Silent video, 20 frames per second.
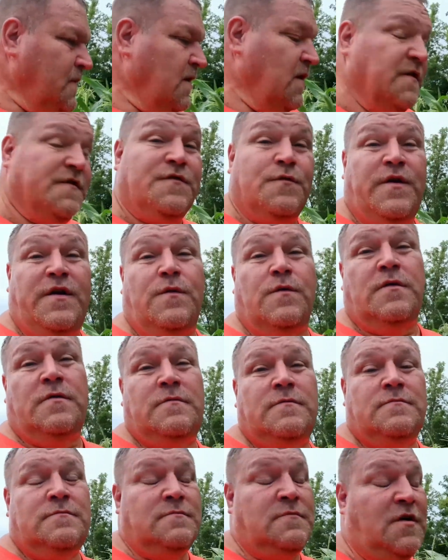it's sweet corn,
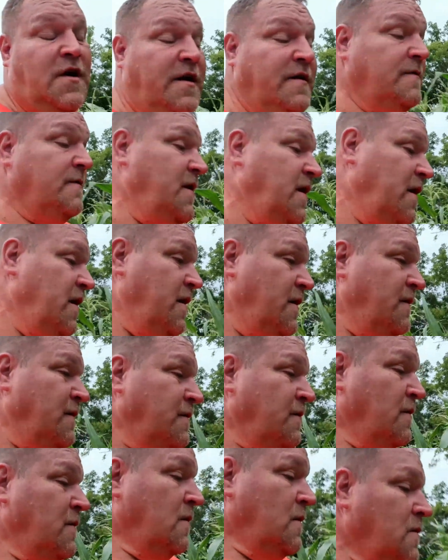right? And
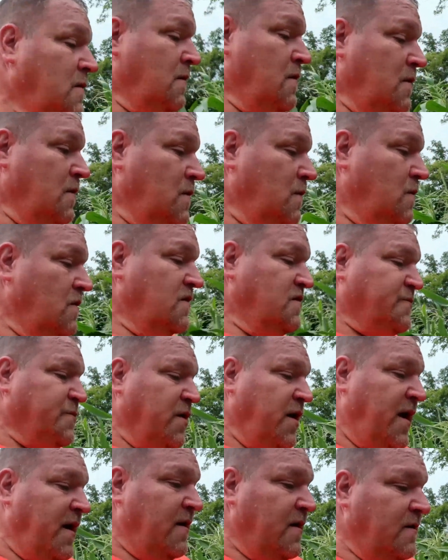we're just
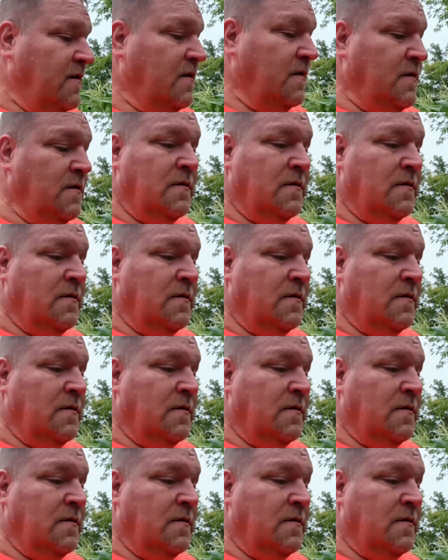planting it.